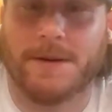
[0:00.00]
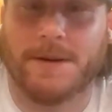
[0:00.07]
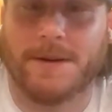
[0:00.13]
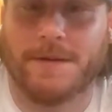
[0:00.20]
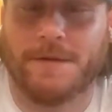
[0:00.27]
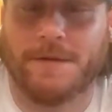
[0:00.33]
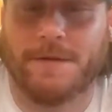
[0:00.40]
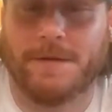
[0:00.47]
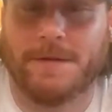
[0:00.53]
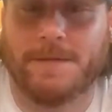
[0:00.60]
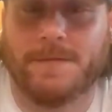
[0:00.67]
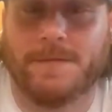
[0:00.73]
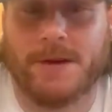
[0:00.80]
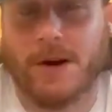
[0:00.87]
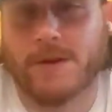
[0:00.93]
And if
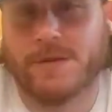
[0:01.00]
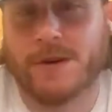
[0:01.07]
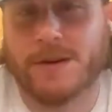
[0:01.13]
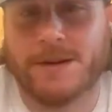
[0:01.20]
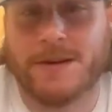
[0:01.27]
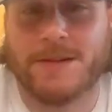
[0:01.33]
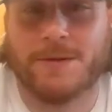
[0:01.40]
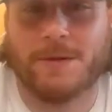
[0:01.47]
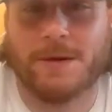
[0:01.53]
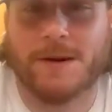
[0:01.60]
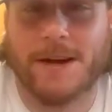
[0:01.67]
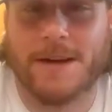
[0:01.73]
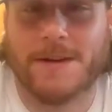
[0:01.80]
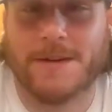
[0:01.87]
dog trading doesn't work out,